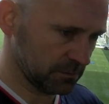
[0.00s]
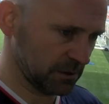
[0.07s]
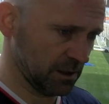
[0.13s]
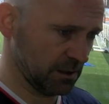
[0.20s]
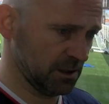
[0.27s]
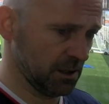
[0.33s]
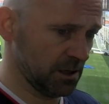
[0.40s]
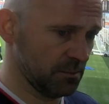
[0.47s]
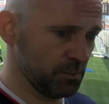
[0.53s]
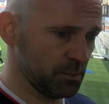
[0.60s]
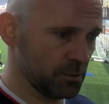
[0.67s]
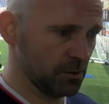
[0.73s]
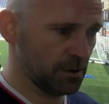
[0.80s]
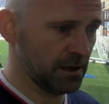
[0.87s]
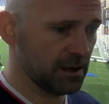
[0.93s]
as the game
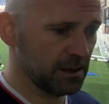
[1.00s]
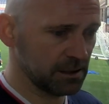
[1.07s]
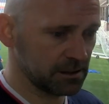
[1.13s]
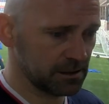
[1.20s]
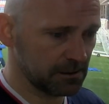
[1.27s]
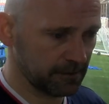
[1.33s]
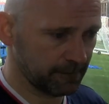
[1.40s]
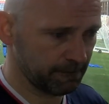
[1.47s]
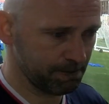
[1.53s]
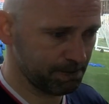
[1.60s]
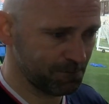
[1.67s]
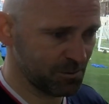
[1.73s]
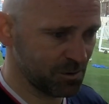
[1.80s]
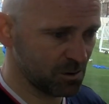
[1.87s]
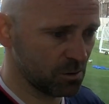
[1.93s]
progressed,
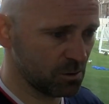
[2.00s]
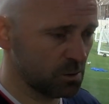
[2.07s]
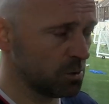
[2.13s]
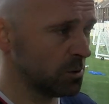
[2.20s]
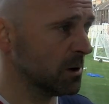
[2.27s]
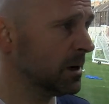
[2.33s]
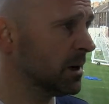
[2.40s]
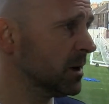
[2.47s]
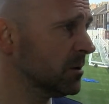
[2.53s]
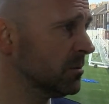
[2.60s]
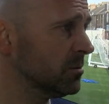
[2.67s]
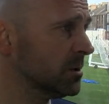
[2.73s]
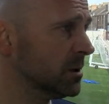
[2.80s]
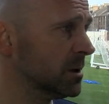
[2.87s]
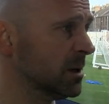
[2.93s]
you know, we were in it,
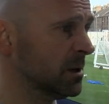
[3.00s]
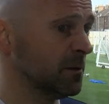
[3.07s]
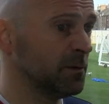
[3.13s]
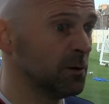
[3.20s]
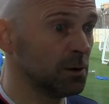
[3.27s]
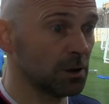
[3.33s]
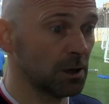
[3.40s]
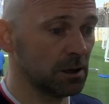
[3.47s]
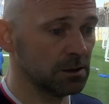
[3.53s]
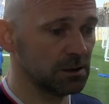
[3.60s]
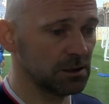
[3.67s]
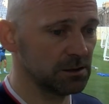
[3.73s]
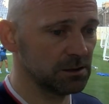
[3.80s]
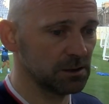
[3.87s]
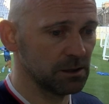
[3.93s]
we created a few
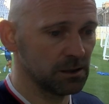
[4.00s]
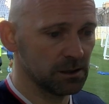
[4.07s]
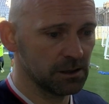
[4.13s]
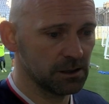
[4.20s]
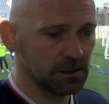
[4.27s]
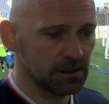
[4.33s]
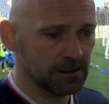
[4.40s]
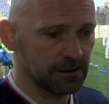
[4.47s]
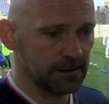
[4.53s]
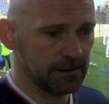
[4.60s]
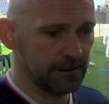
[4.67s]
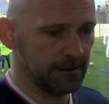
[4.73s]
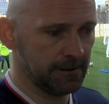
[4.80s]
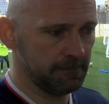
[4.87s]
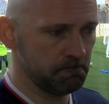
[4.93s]
chances,
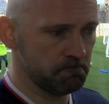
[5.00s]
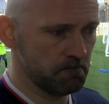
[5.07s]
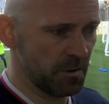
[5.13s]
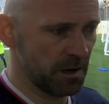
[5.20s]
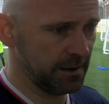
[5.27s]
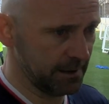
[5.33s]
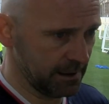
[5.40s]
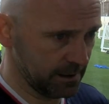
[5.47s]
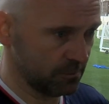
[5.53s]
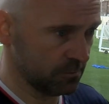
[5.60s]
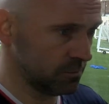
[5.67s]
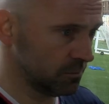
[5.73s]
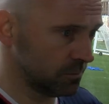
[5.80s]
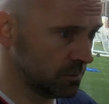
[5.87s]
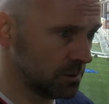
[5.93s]
and
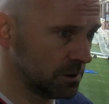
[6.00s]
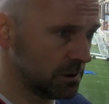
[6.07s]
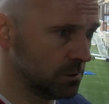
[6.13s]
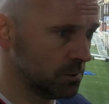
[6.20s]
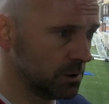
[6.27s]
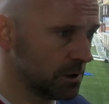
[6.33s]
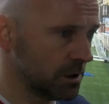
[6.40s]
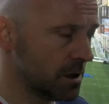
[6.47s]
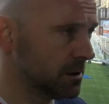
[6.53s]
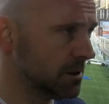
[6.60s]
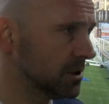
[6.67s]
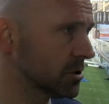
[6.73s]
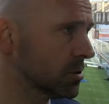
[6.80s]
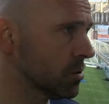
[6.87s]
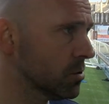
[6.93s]
then with
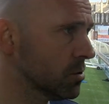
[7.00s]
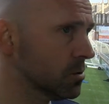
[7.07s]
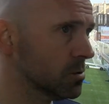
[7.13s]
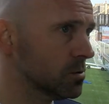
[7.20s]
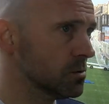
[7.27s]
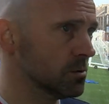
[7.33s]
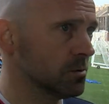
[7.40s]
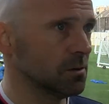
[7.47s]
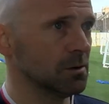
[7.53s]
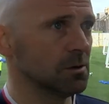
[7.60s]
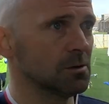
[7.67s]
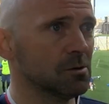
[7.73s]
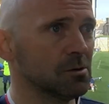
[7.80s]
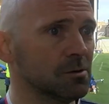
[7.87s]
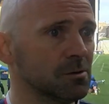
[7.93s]
Danny's goal, you
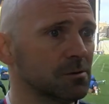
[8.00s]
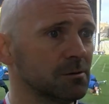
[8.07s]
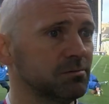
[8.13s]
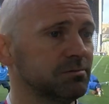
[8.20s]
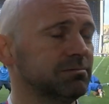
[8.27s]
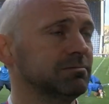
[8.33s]
know,